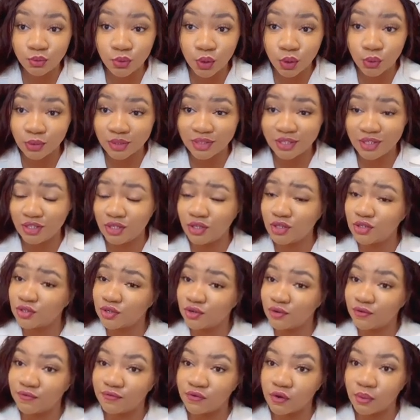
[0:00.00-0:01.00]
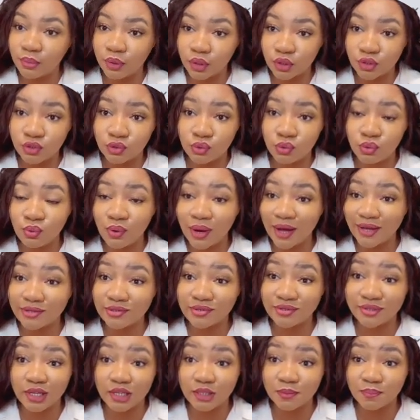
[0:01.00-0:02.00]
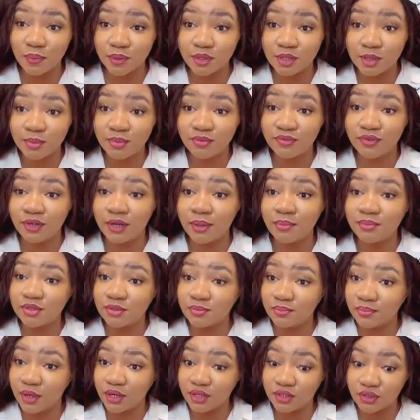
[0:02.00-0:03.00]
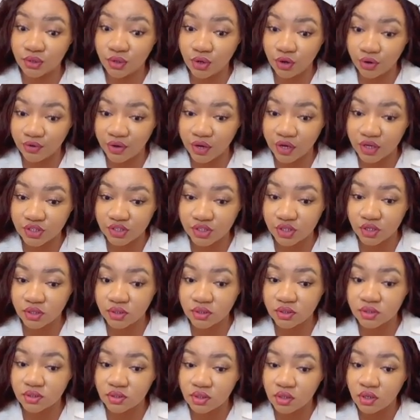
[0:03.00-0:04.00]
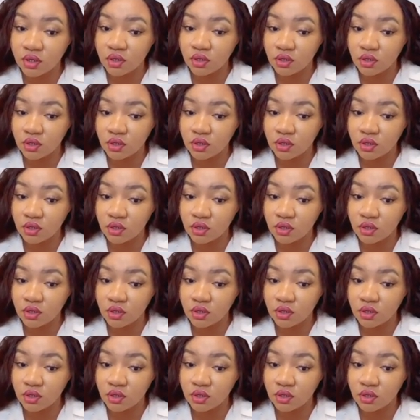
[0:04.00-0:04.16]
wrong with it, you need to inform your school as soon as possible for them to make the corrections.